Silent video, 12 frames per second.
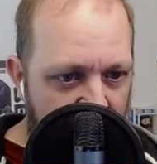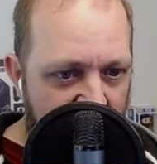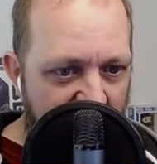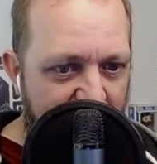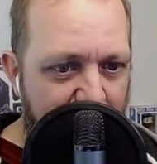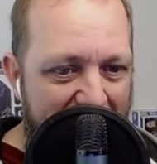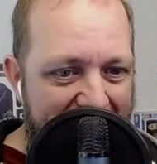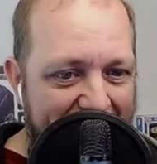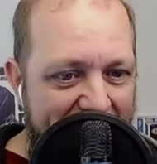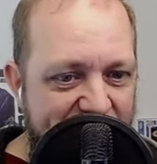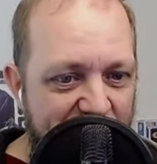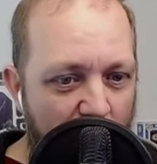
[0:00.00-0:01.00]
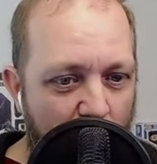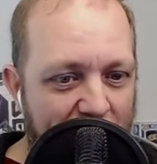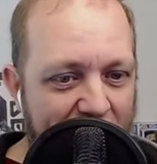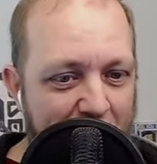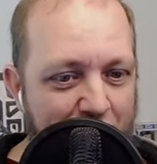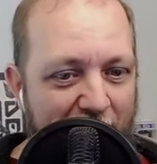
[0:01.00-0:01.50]
If buying isn't
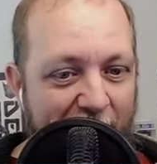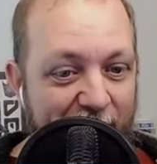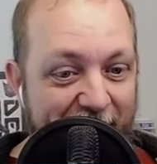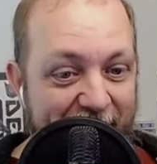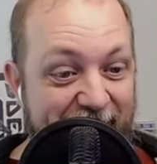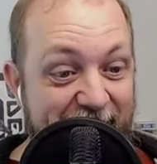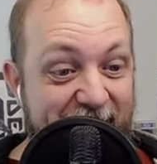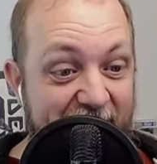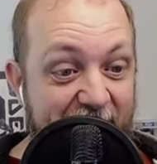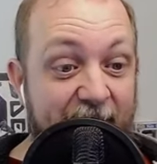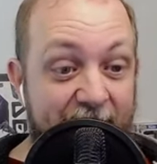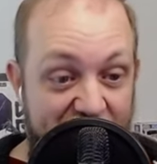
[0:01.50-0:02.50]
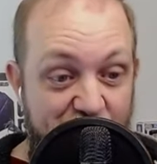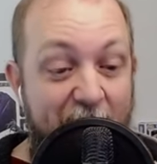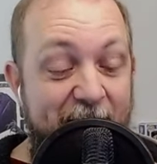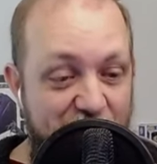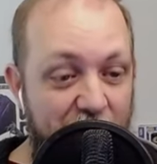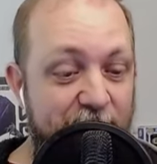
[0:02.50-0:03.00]
owning, then pirating is isn't stealing. That's right,
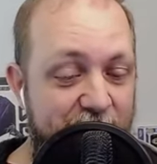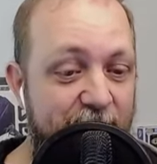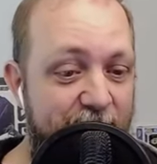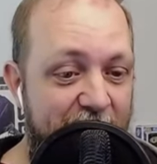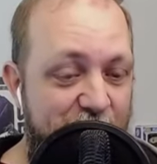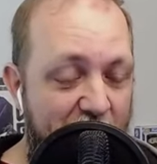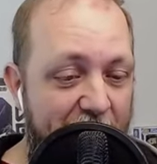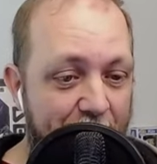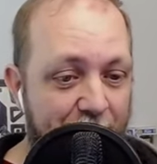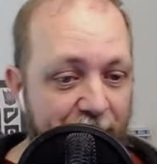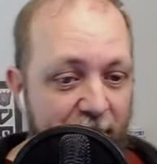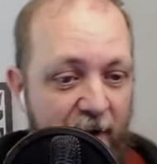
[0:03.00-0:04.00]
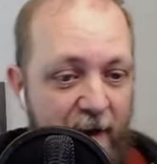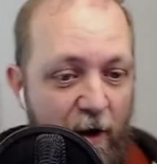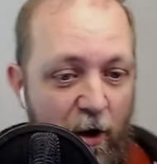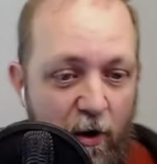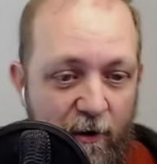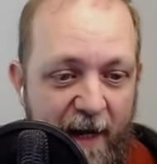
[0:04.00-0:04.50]
Jones. That's right.
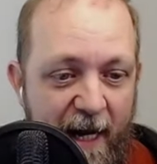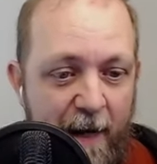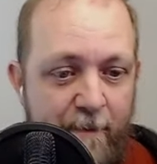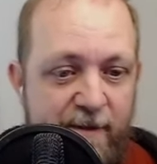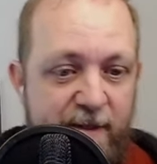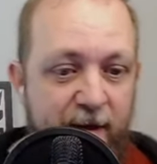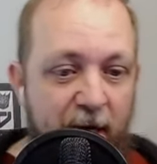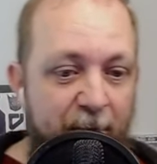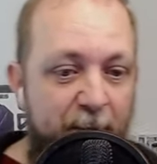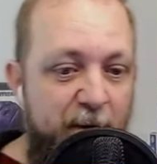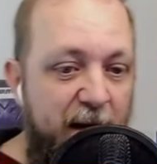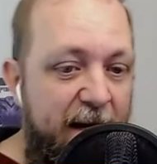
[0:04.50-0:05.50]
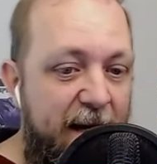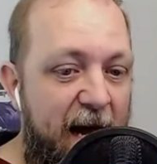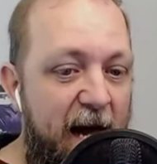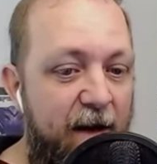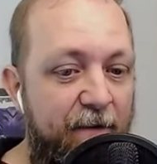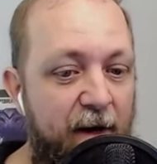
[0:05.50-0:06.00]
All games I'm emulating
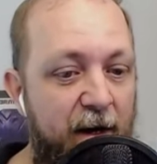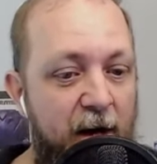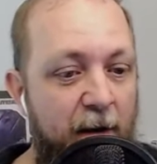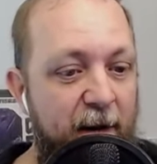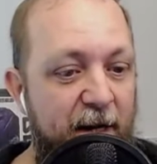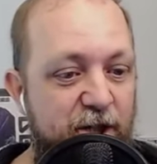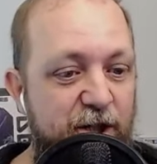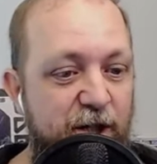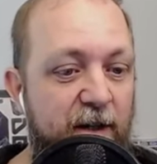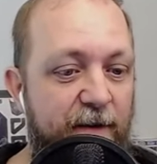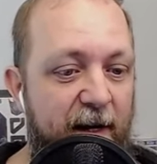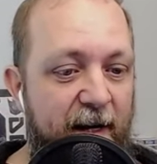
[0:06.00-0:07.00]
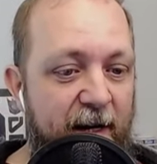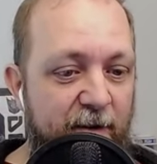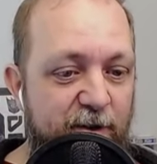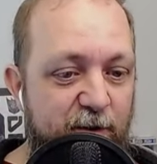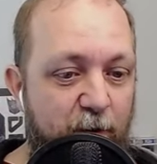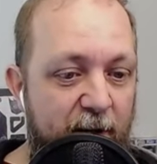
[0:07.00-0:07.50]
have uh, on my shelf. Haha, I was
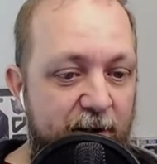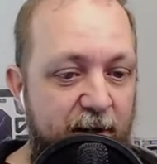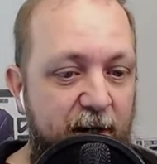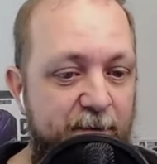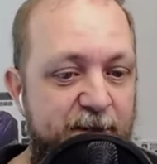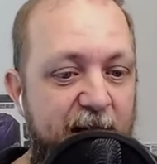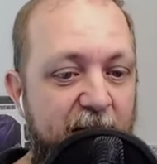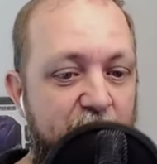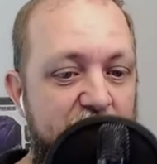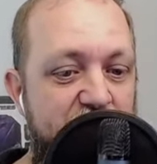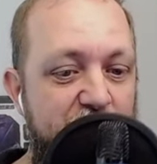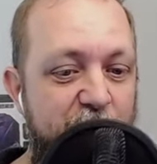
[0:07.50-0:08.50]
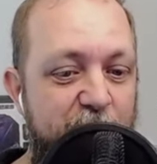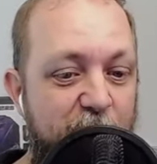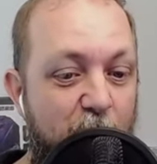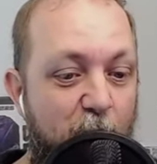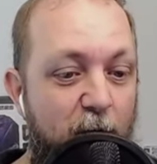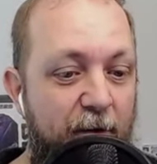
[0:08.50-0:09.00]
just wanted to upscale resolution or
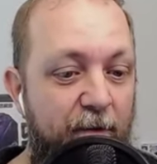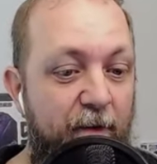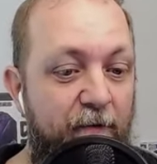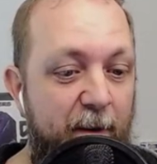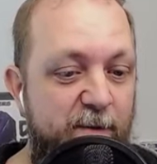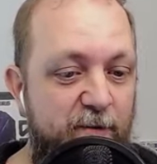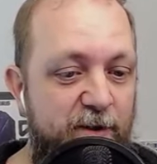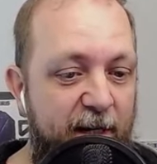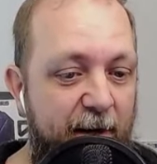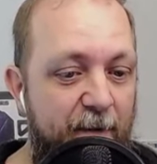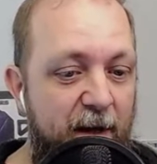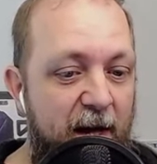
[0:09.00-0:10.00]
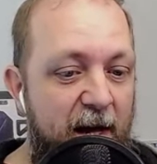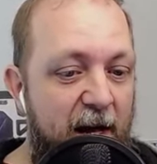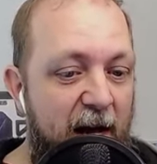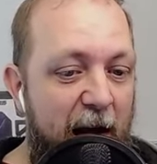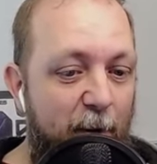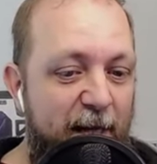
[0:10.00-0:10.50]
more frames per second.
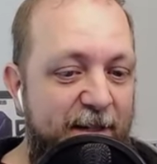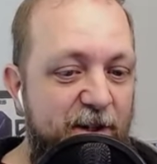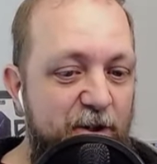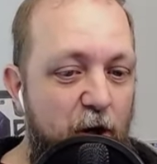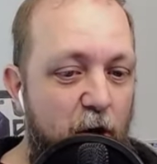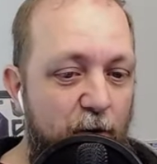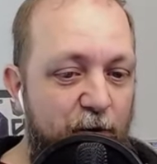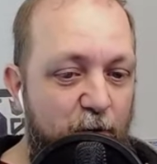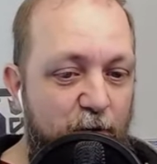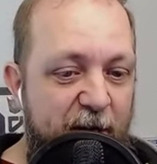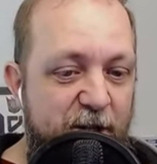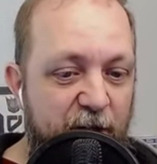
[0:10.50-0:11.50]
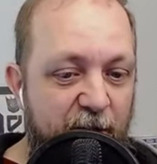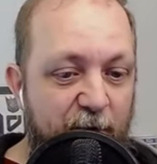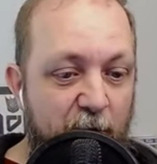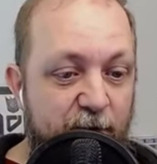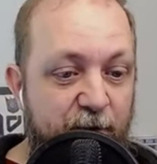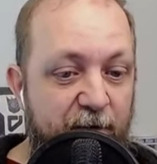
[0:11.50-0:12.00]
I would like to know the region of
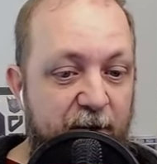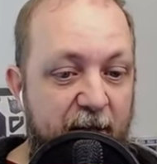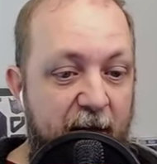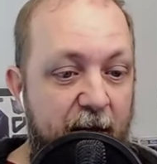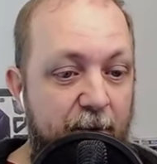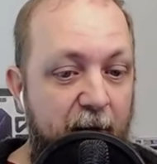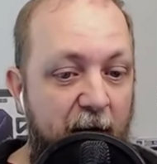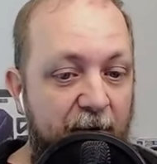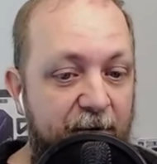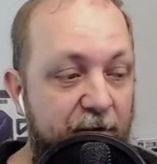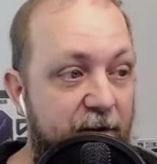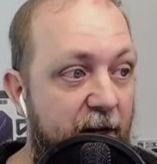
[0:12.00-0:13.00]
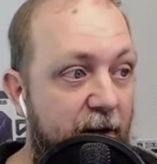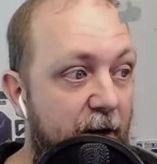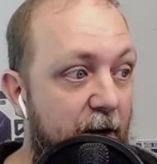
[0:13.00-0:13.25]
those 50 game uh, 50.